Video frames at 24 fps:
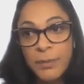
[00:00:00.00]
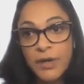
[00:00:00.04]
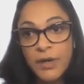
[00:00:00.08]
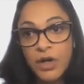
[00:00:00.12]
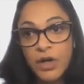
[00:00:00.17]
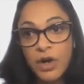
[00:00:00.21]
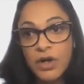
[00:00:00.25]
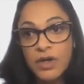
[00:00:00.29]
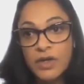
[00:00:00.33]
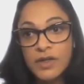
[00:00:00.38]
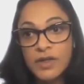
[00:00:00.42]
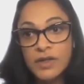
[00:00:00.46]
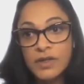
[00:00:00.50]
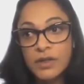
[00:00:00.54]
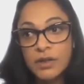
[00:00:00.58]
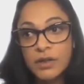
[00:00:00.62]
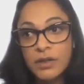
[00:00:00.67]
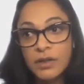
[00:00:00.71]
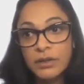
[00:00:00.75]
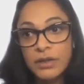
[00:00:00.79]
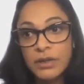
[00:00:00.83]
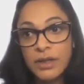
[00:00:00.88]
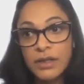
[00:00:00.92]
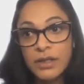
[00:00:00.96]
because
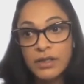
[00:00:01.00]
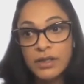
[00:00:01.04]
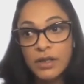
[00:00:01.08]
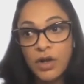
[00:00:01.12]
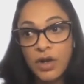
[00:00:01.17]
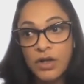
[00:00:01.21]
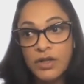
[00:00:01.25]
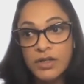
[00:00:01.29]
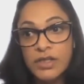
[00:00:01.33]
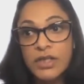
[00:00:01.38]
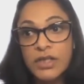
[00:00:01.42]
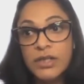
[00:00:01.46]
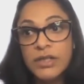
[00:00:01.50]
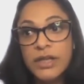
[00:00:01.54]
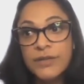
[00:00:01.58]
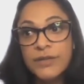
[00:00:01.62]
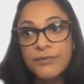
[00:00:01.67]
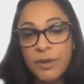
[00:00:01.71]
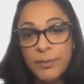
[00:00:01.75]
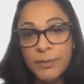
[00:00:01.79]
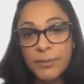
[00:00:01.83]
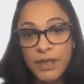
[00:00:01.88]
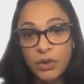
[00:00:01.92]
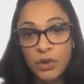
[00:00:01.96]
there is a constant
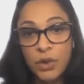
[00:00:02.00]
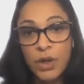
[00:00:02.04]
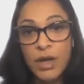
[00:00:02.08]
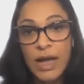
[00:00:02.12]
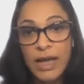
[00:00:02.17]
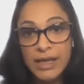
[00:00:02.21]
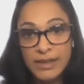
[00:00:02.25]
need for amino